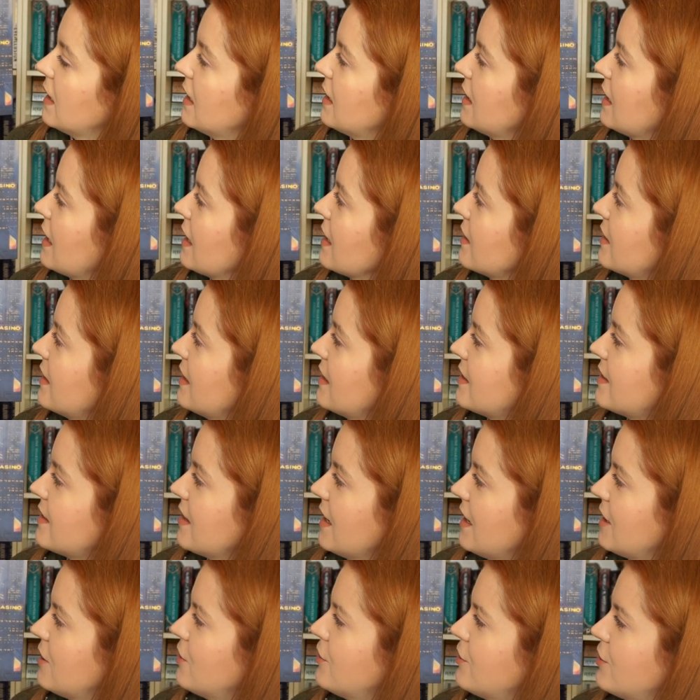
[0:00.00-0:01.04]
And like this,
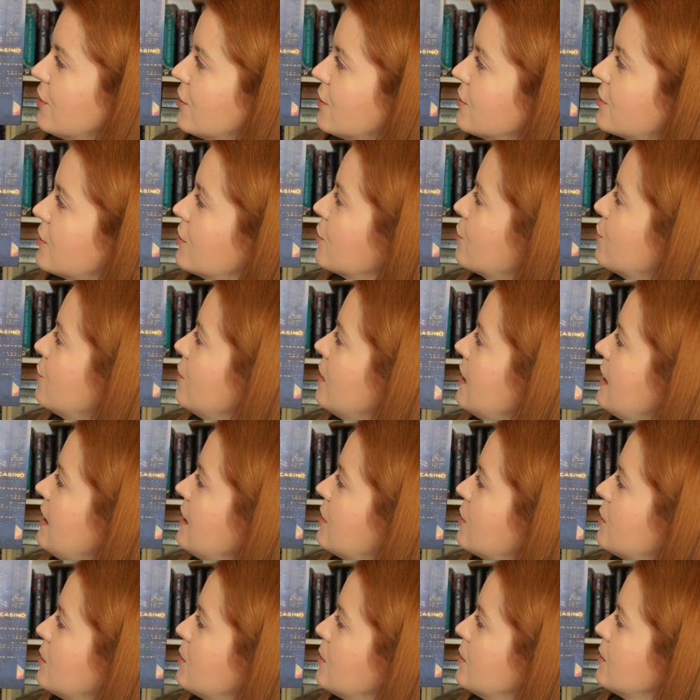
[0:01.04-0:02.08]
it does look
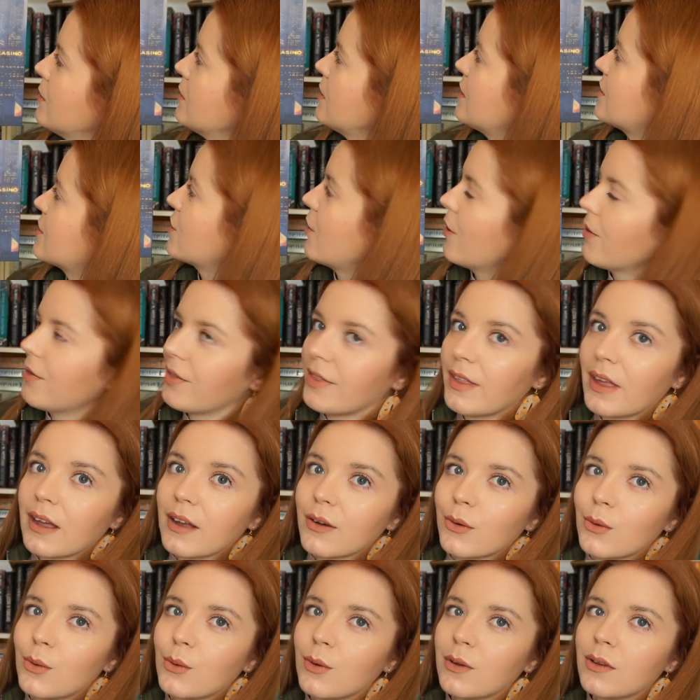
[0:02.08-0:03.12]
really cool. It's got
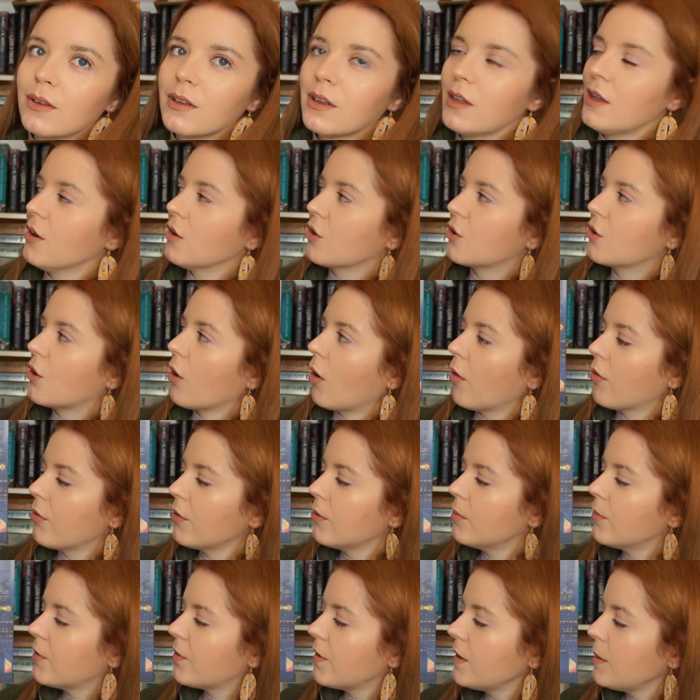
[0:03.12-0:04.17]
that whole
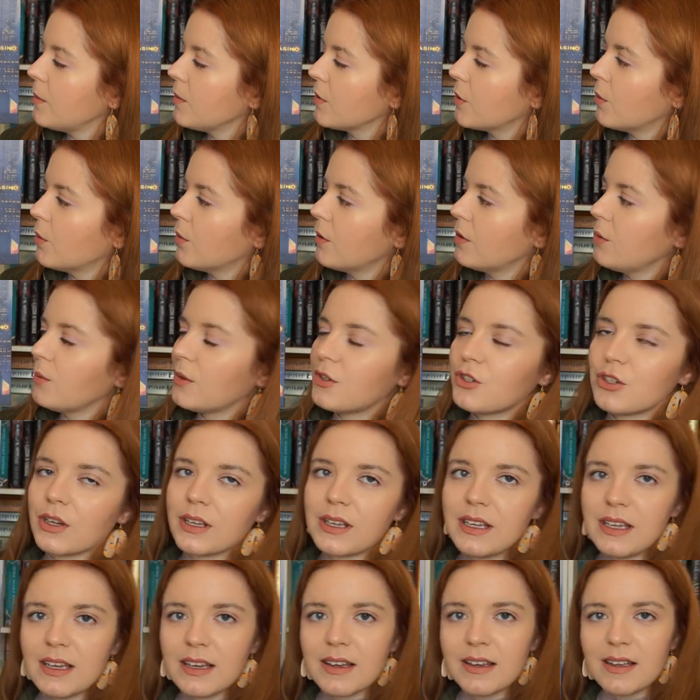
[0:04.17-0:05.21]
Gotham theme going, which I
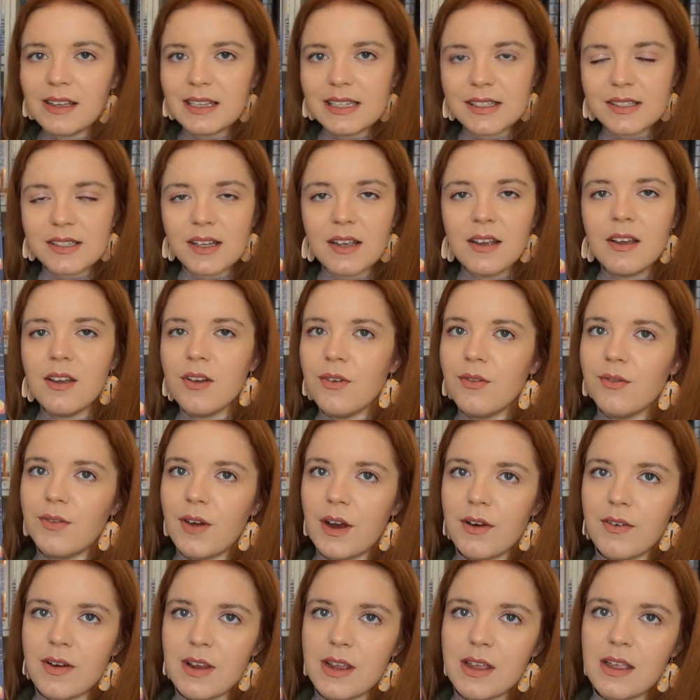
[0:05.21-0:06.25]
hear is
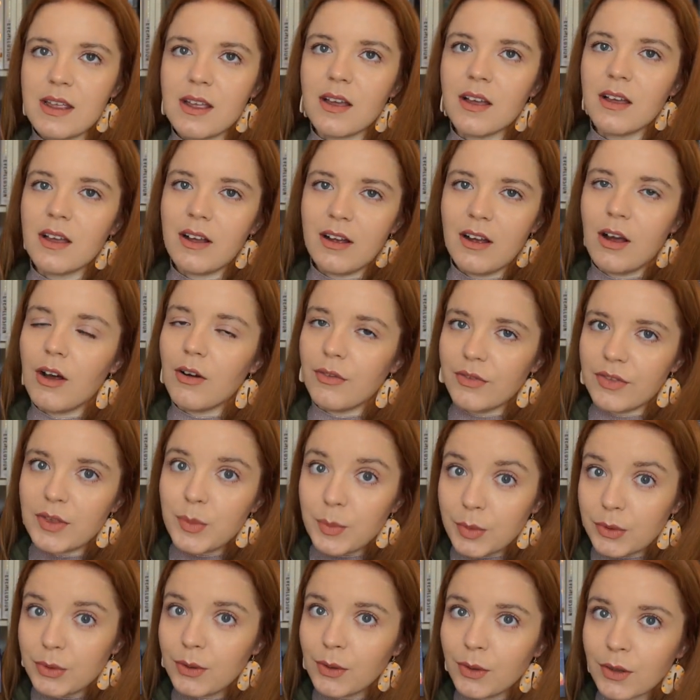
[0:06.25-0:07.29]
very of the
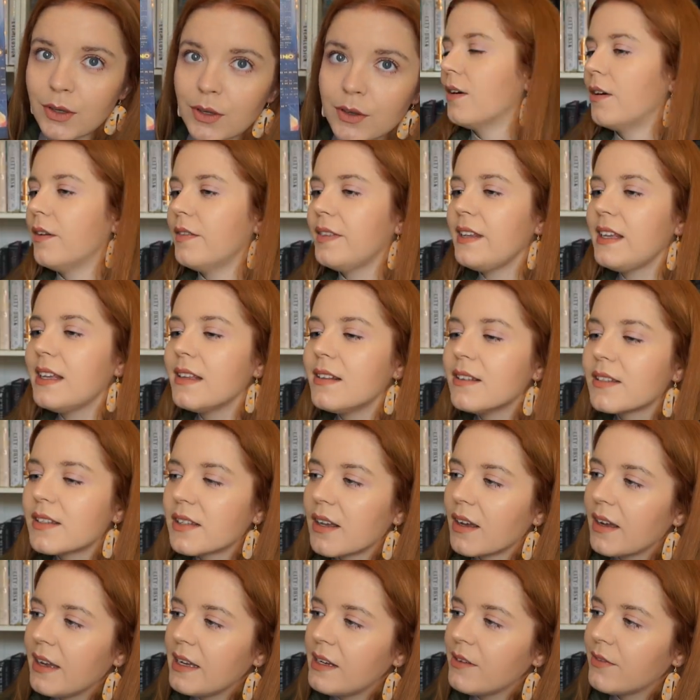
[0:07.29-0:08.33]
book. On the
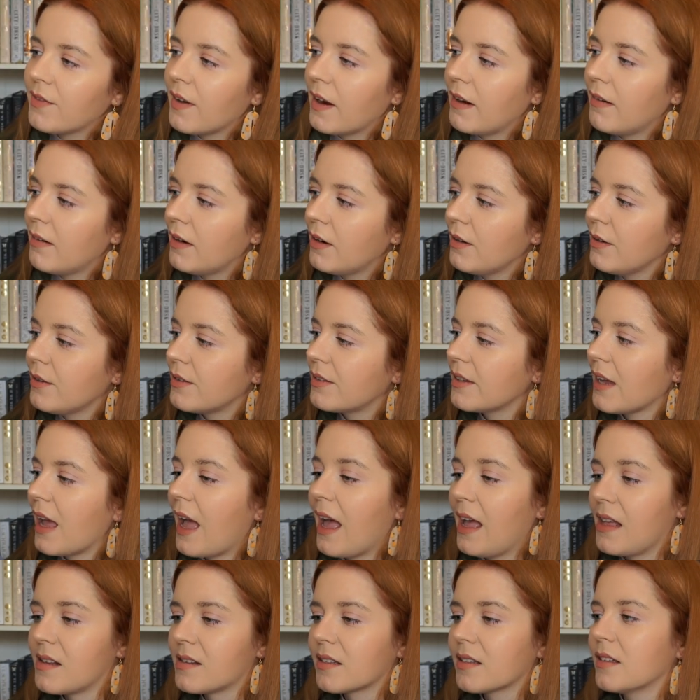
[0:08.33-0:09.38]
inside,
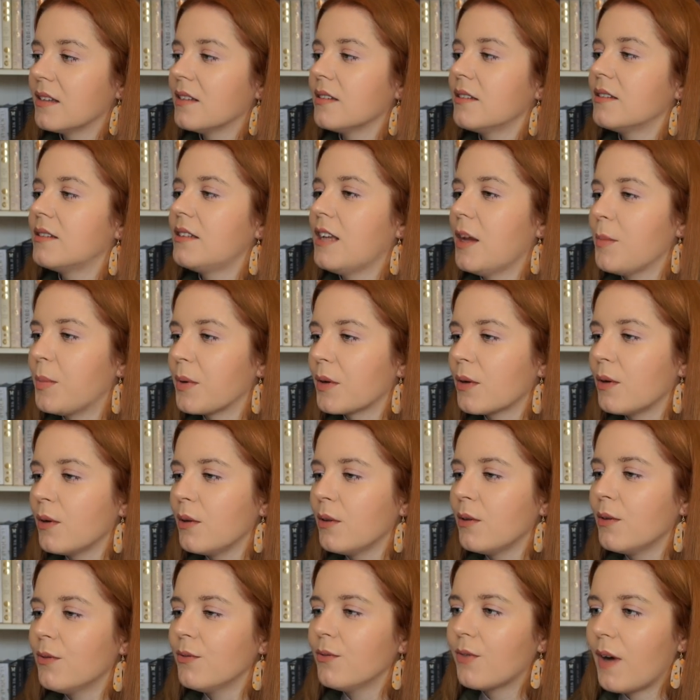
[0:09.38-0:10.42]
Fairyloot-esque,
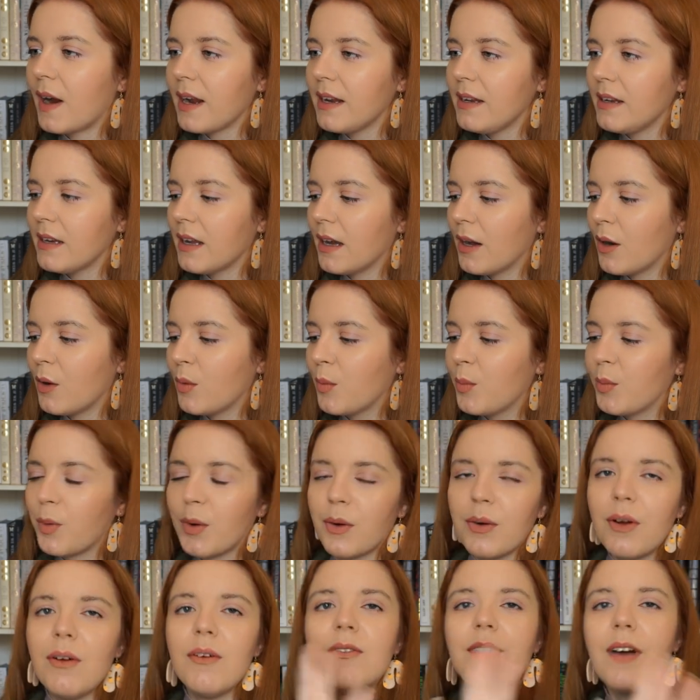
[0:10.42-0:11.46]
typical right now,
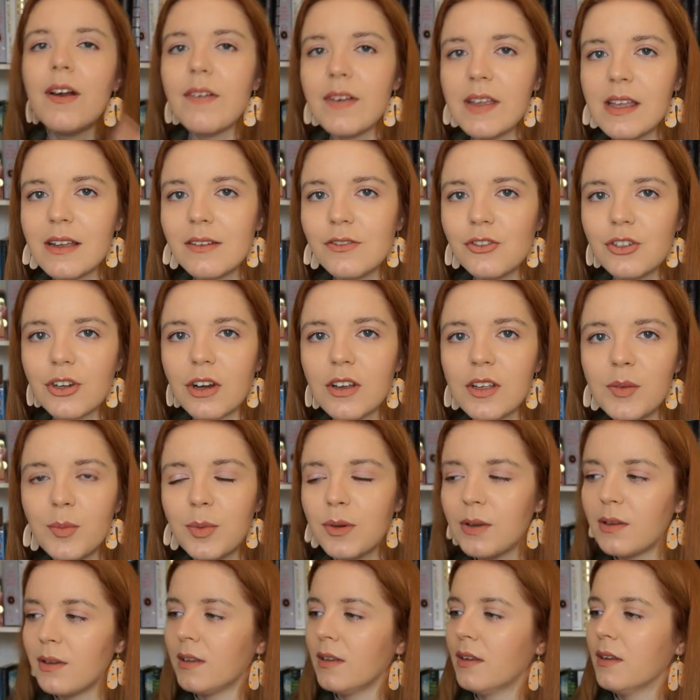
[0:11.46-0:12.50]
but very
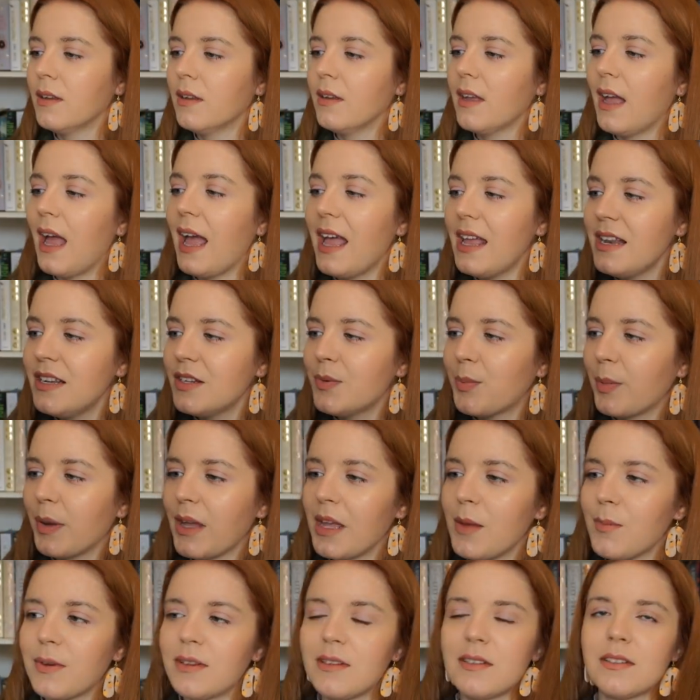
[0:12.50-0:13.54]
enjoyable end
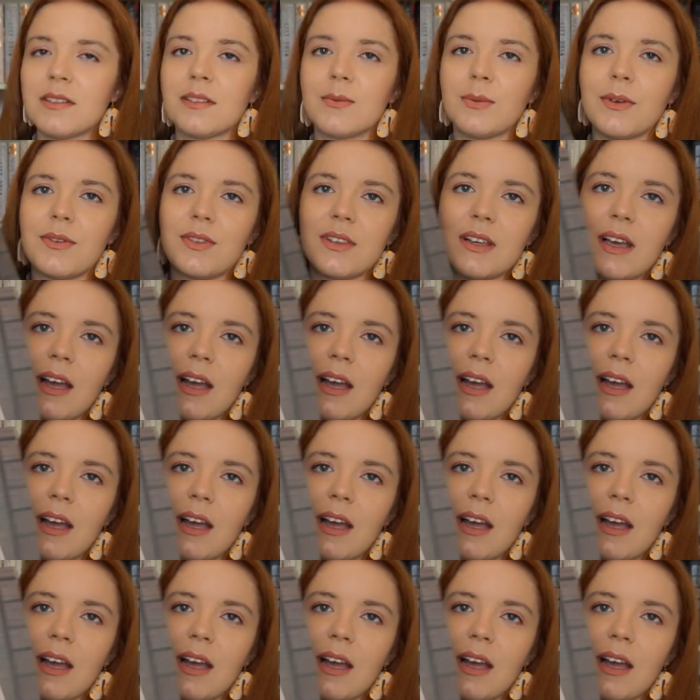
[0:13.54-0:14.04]
papers with the